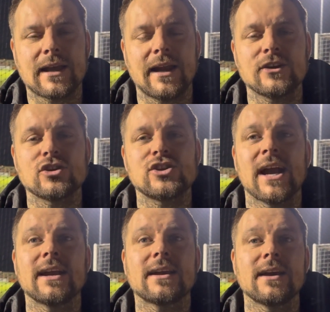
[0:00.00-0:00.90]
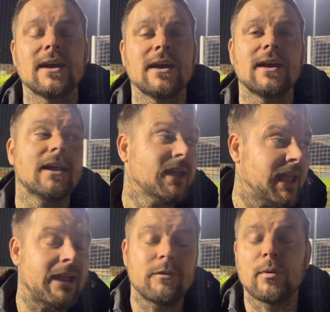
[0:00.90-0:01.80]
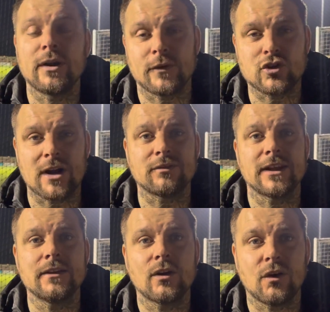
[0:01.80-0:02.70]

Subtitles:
Can I just thank everybody for travelling,